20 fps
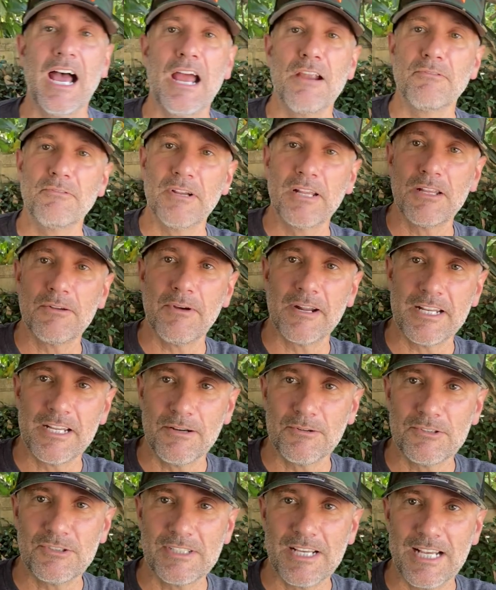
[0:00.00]
I really want to
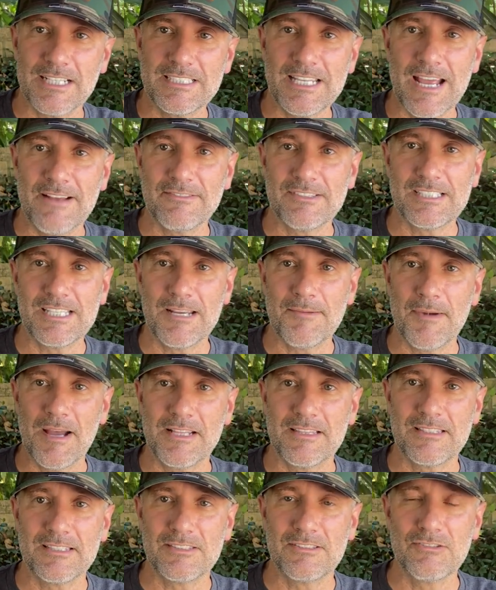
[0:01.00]
hear what you guys have to say
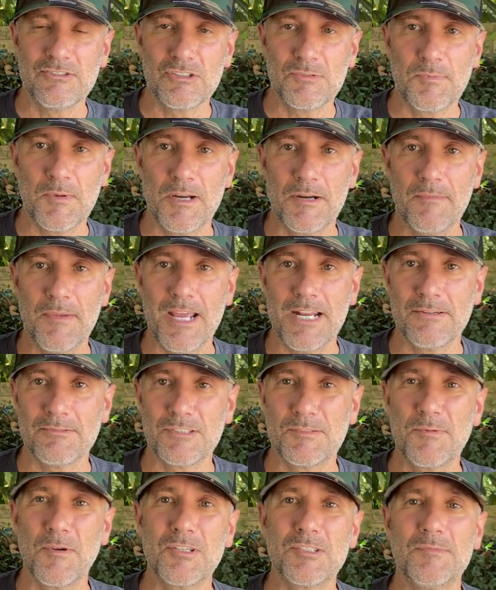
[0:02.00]
about this new spinnerbait. It was
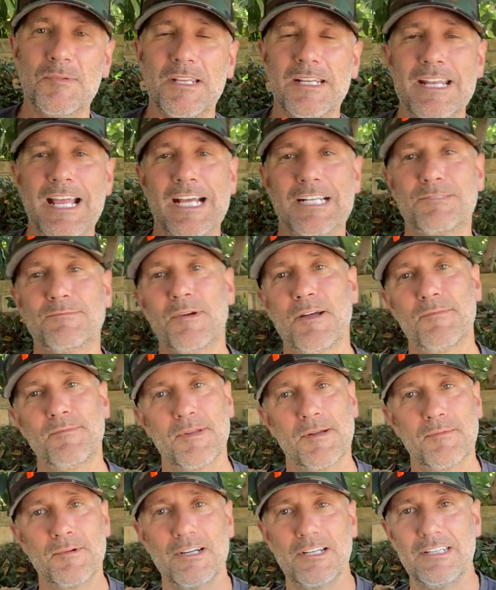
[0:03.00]
supposed to be in next month,
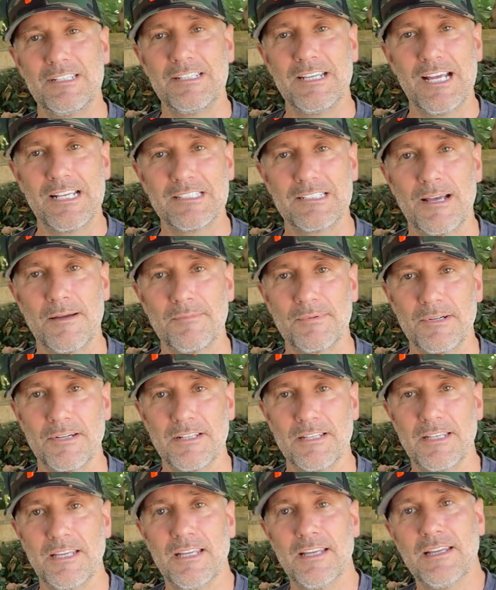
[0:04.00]
but I'm hooking you guys up
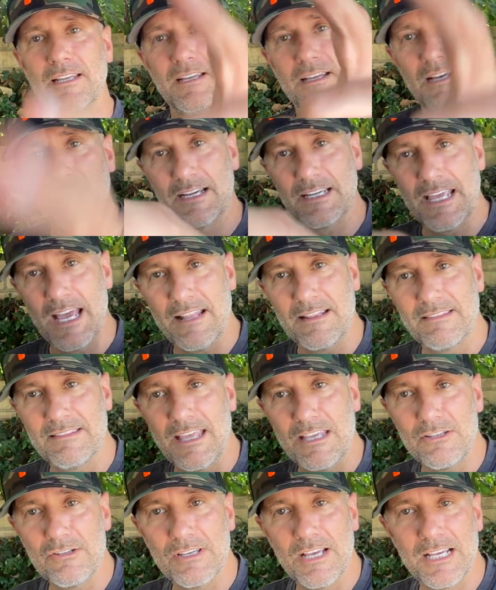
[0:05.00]
early. Again,
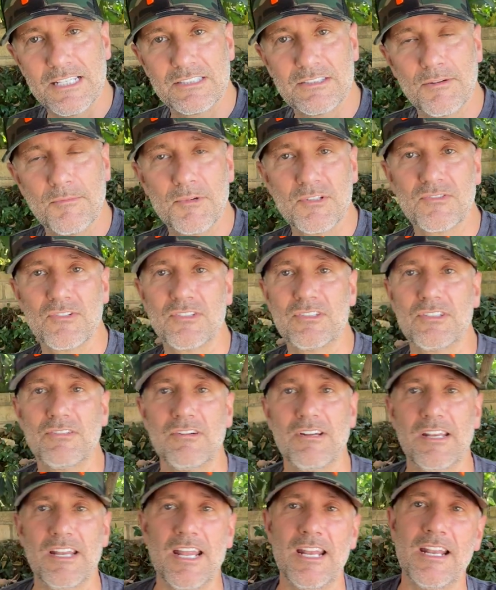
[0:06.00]
thank you guys so much for
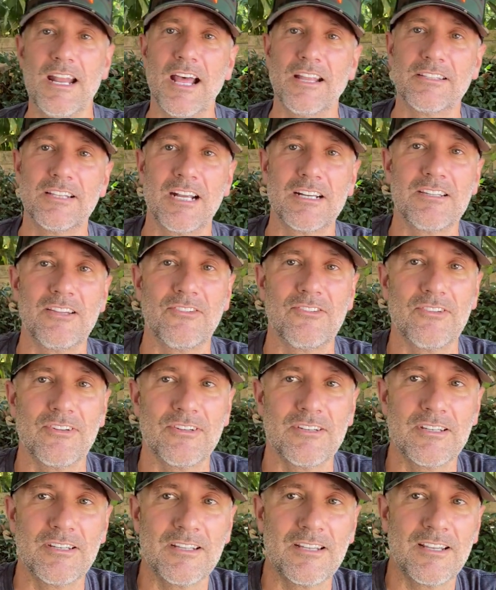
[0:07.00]
tuning in. I'll talk to you
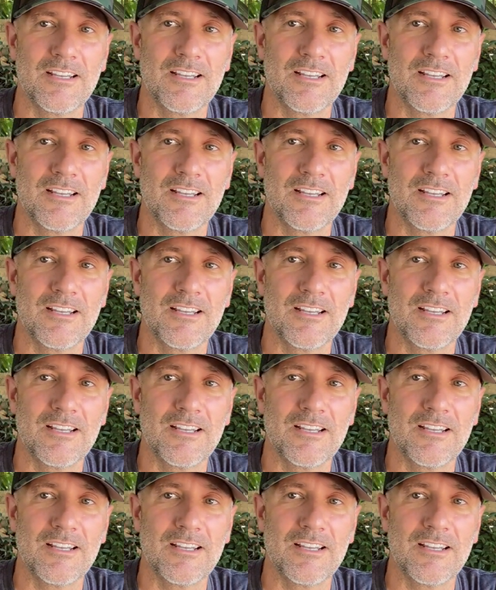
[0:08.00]
soon.